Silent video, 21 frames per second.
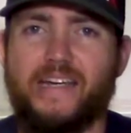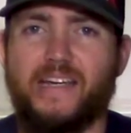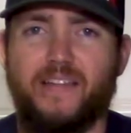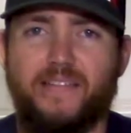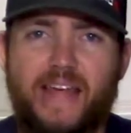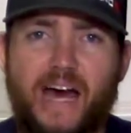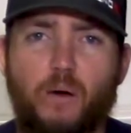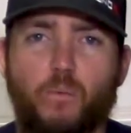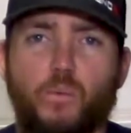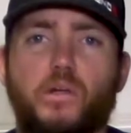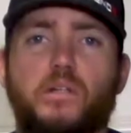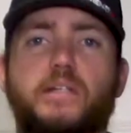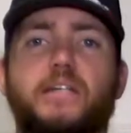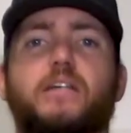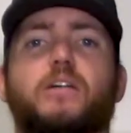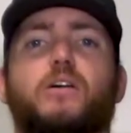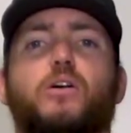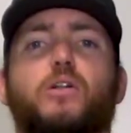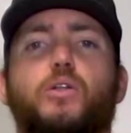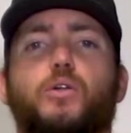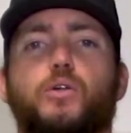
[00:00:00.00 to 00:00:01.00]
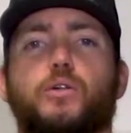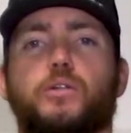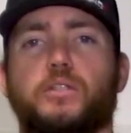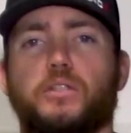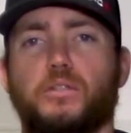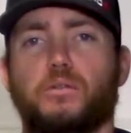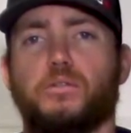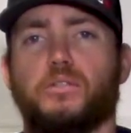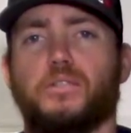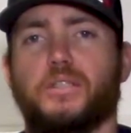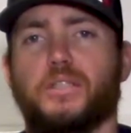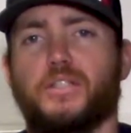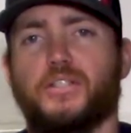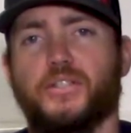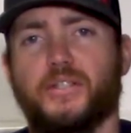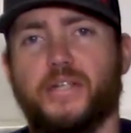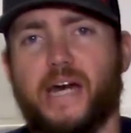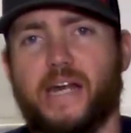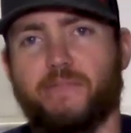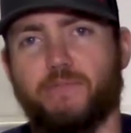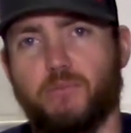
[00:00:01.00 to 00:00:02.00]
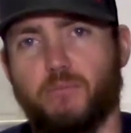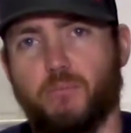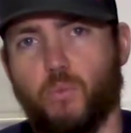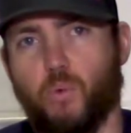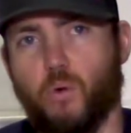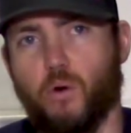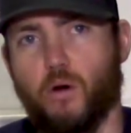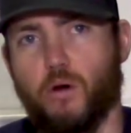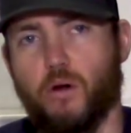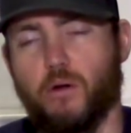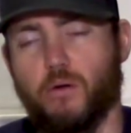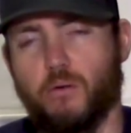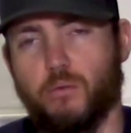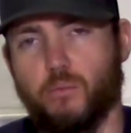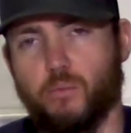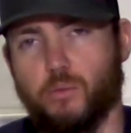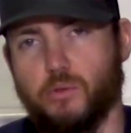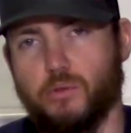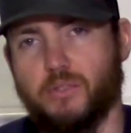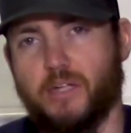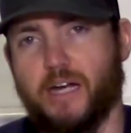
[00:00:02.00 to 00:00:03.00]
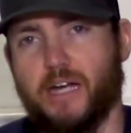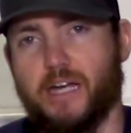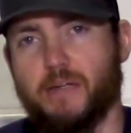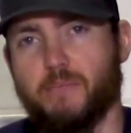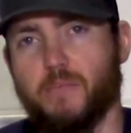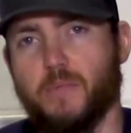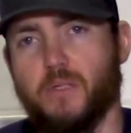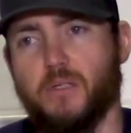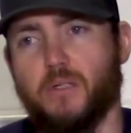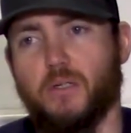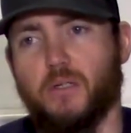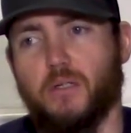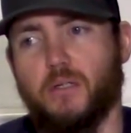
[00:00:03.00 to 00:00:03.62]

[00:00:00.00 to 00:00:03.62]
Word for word: and that will include usage and kind of a more real-time,